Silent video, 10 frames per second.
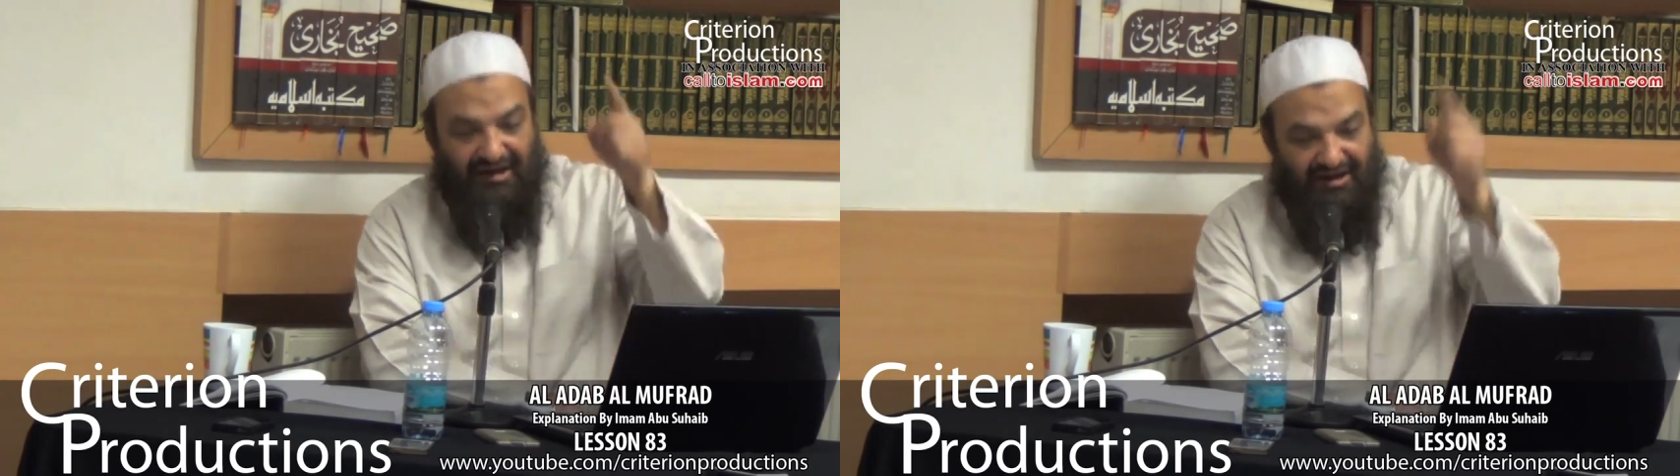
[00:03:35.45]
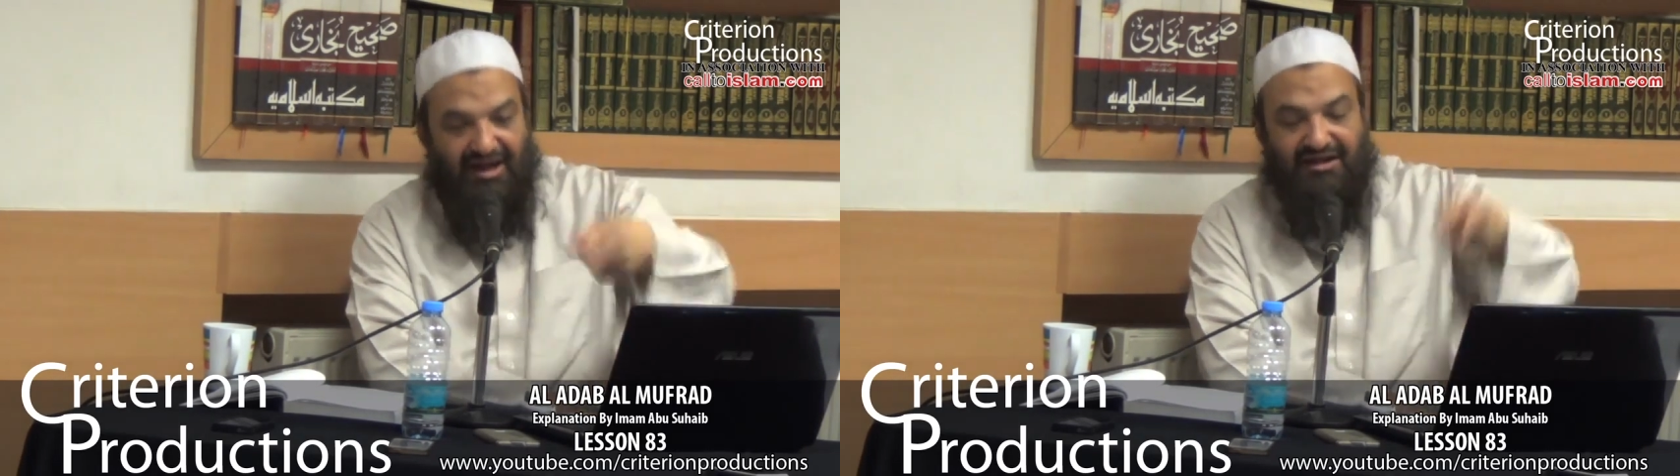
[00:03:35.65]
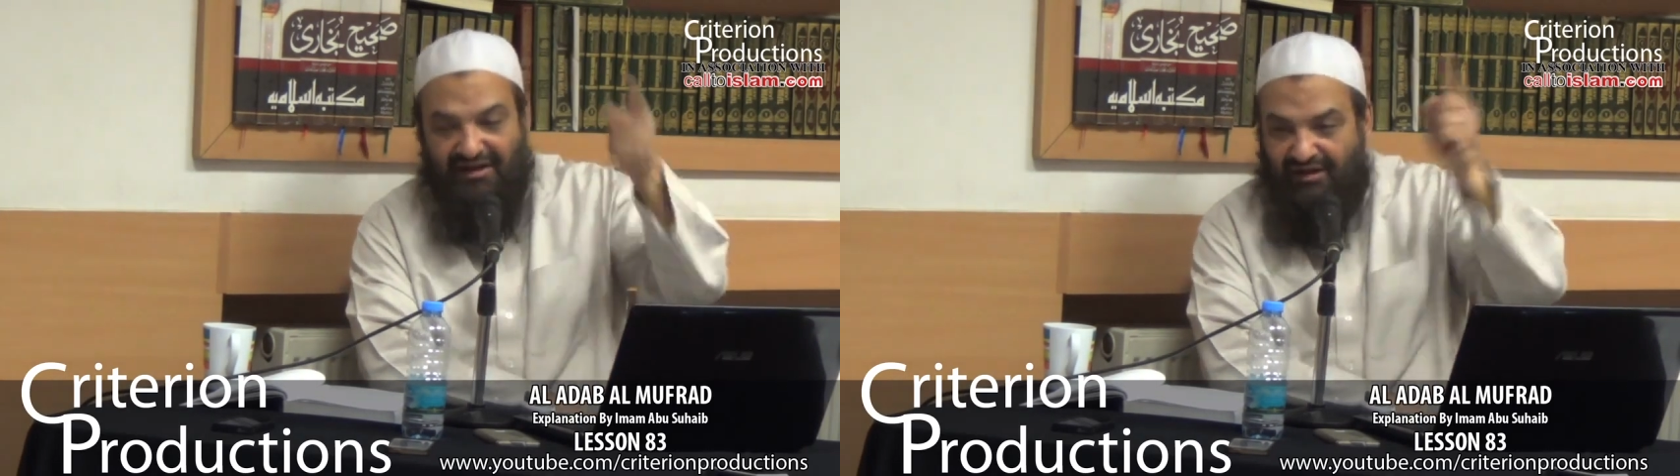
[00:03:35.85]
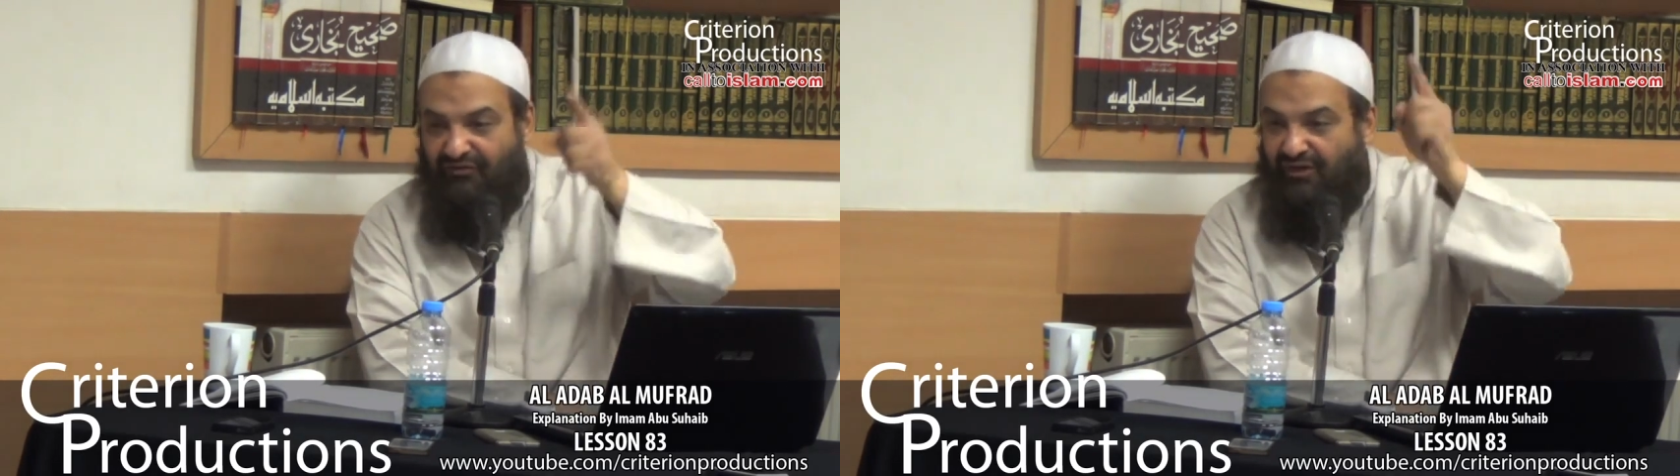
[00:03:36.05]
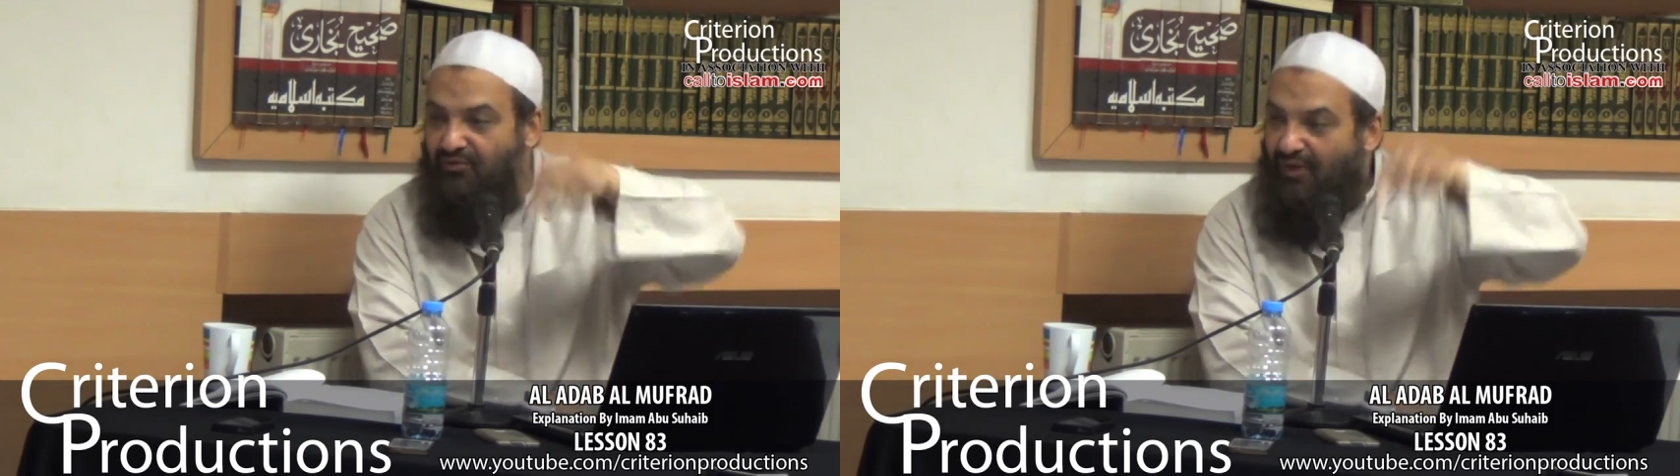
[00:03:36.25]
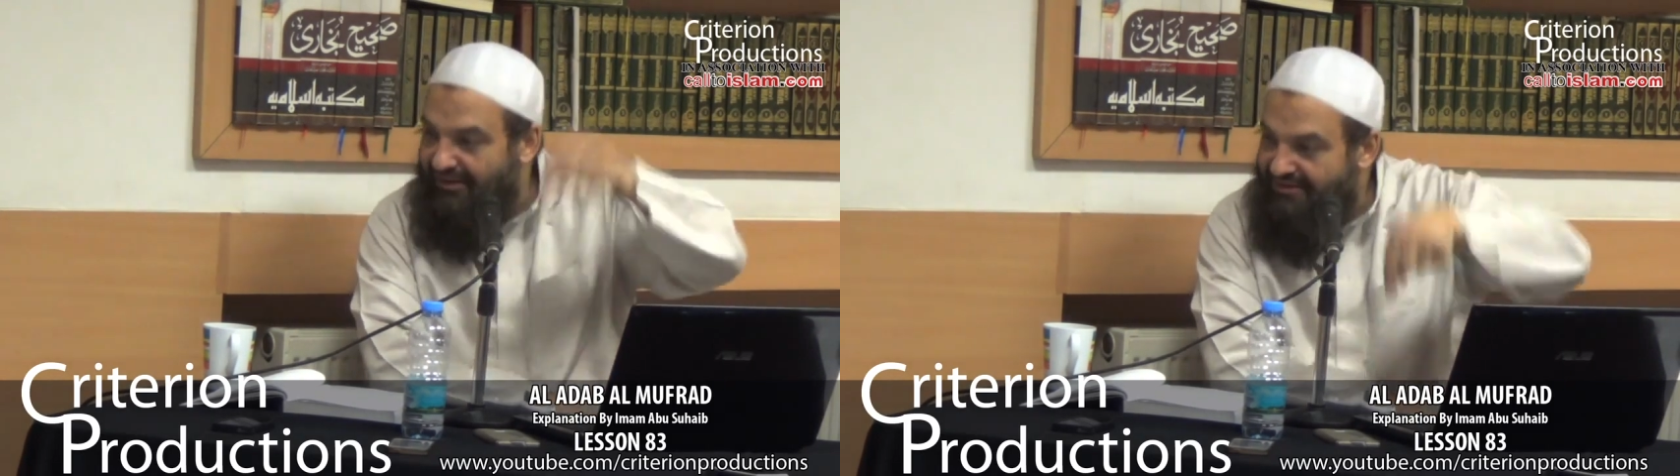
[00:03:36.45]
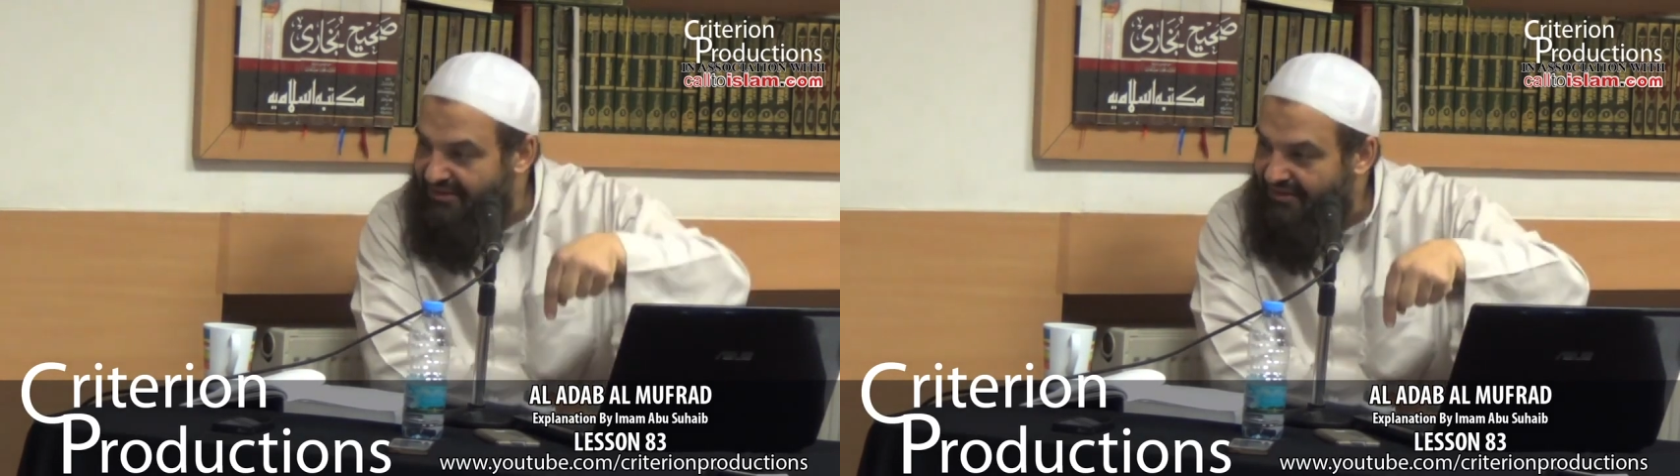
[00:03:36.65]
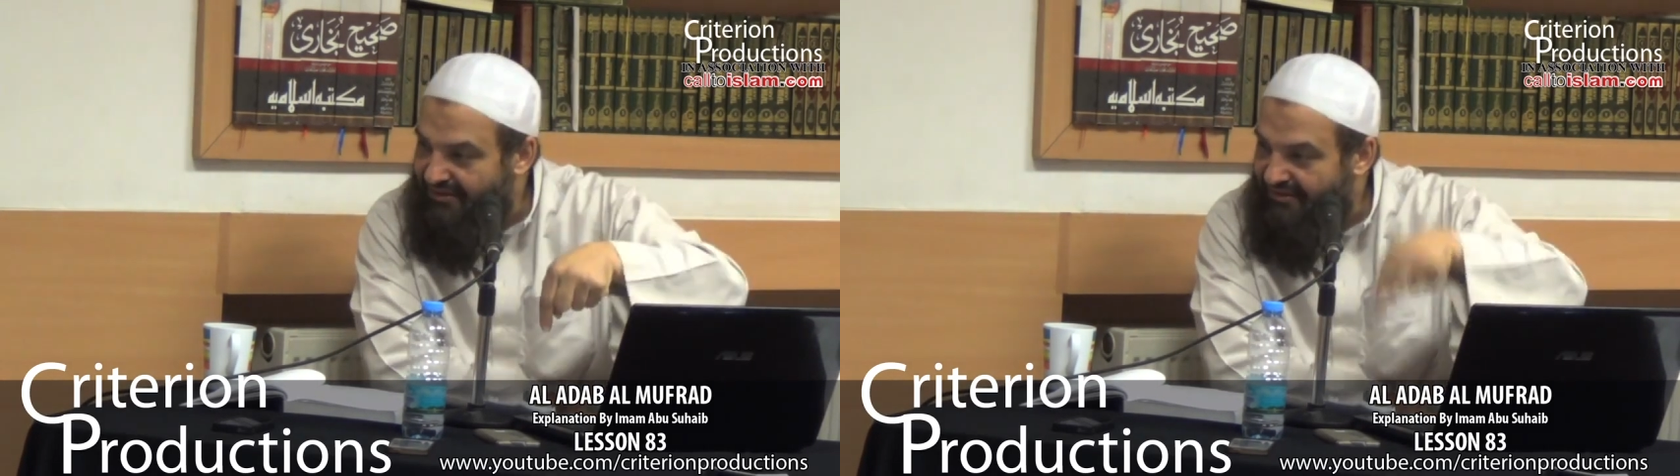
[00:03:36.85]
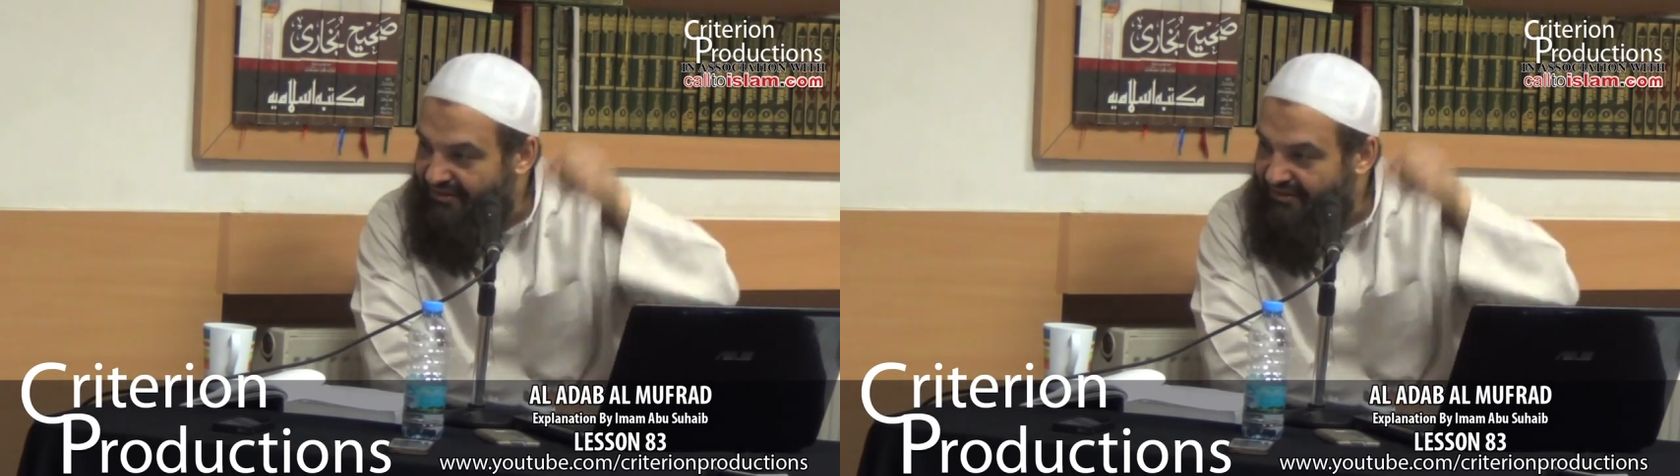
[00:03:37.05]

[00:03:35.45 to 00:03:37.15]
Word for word: Allah created for it what?